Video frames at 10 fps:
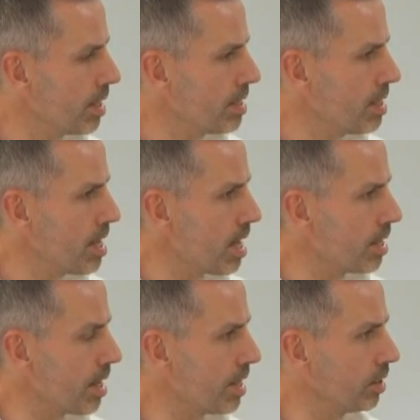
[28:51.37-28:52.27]
Yeah,
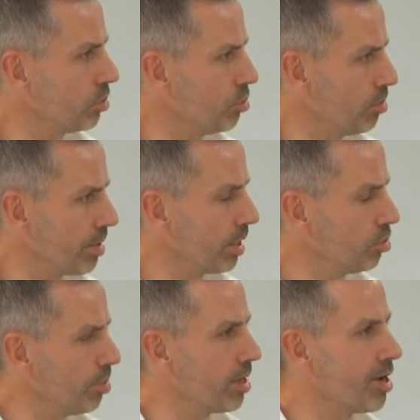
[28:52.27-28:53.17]
I think so,
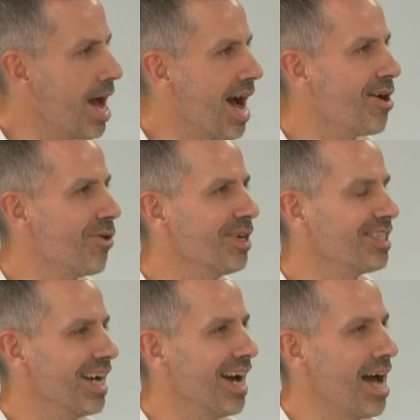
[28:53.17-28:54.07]
Peter.
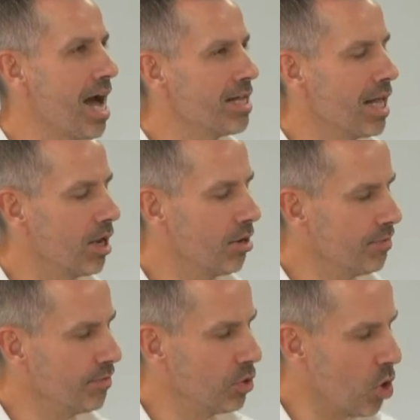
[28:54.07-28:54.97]
I
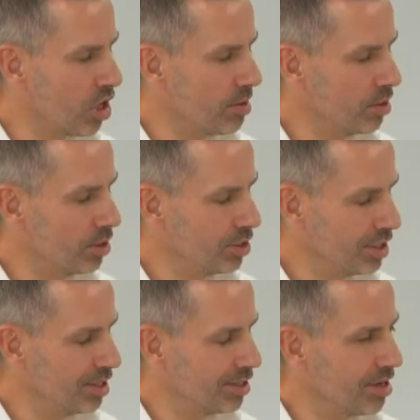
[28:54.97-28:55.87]
love talking about
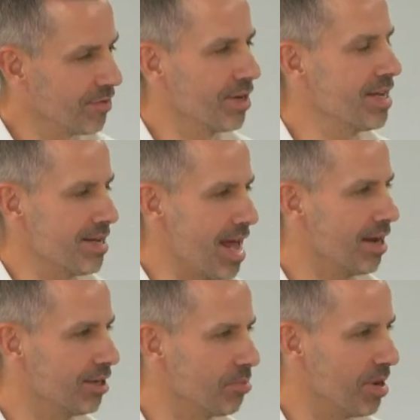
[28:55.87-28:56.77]
sales, and I've got
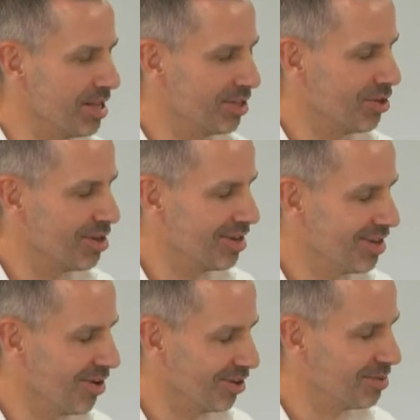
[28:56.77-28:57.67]
endless opinions on it,
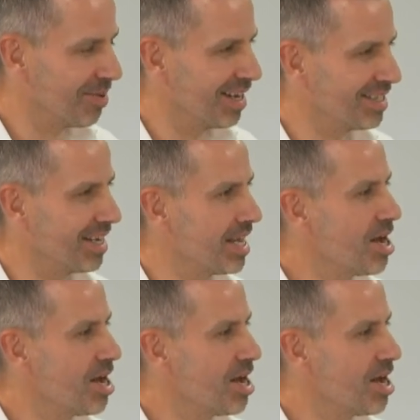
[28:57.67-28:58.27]
unsurprisingly.